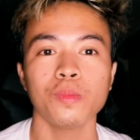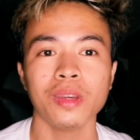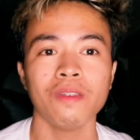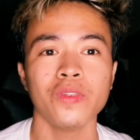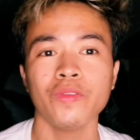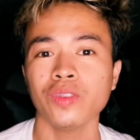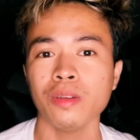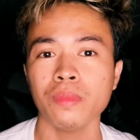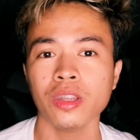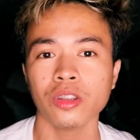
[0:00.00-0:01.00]
to be
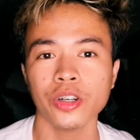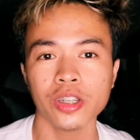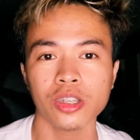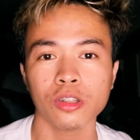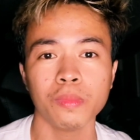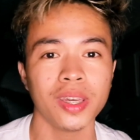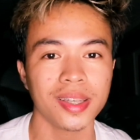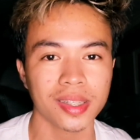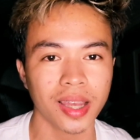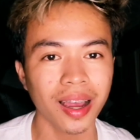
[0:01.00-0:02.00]
50 meters to
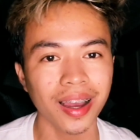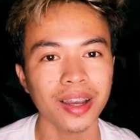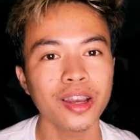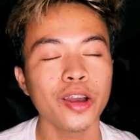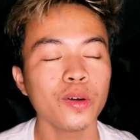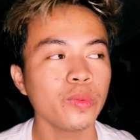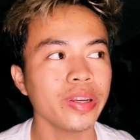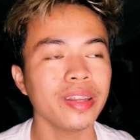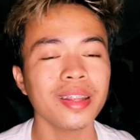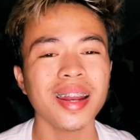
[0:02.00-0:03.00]
be exact,
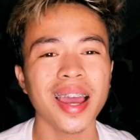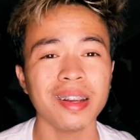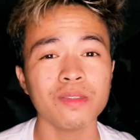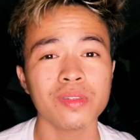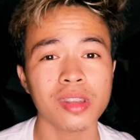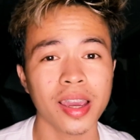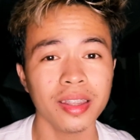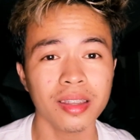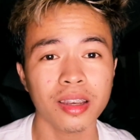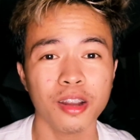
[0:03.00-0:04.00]
within the line of
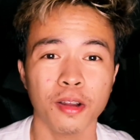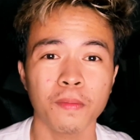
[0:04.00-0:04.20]
sight.